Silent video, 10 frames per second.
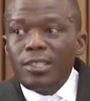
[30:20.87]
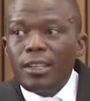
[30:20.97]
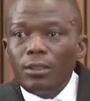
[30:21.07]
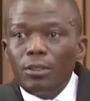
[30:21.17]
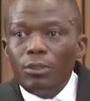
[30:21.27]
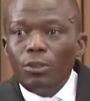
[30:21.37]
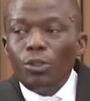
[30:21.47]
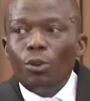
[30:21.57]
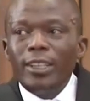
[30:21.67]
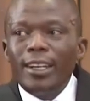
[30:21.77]
Doctor,
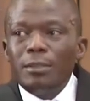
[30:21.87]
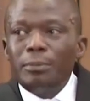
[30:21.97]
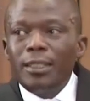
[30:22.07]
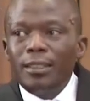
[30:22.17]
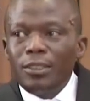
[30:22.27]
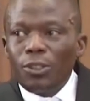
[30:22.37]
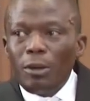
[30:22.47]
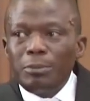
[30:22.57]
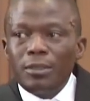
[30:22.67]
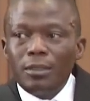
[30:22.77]
would that be
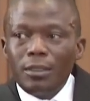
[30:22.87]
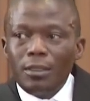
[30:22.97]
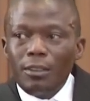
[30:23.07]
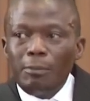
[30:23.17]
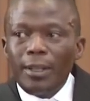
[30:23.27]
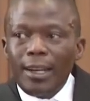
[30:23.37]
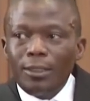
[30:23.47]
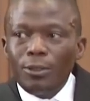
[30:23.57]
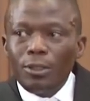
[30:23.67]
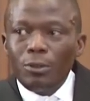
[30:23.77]
drops of
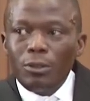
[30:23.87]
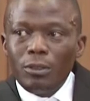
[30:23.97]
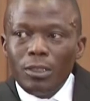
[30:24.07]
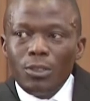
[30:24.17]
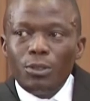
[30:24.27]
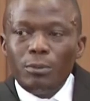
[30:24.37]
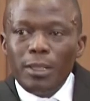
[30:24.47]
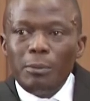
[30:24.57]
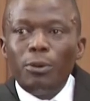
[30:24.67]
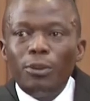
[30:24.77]
blood or it
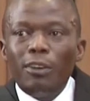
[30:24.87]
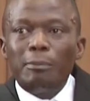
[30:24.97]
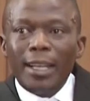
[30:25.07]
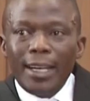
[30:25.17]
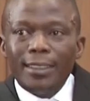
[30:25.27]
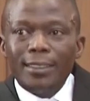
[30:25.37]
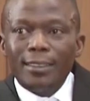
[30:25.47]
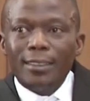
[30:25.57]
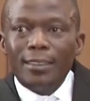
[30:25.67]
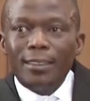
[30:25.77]
will be a pool of blood
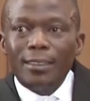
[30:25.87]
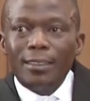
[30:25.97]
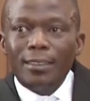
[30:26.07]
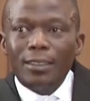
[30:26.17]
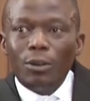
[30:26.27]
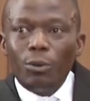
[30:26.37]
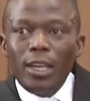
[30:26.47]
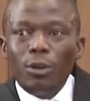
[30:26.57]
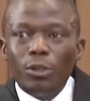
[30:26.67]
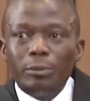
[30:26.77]

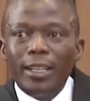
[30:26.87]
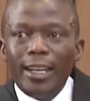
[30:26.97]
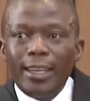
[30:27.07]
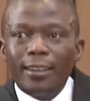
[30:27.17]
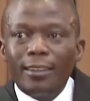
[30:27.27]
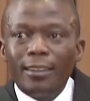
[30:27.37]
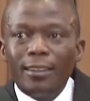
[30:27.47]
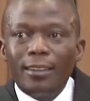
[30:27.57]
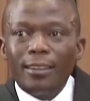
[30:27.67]
where it would be lying?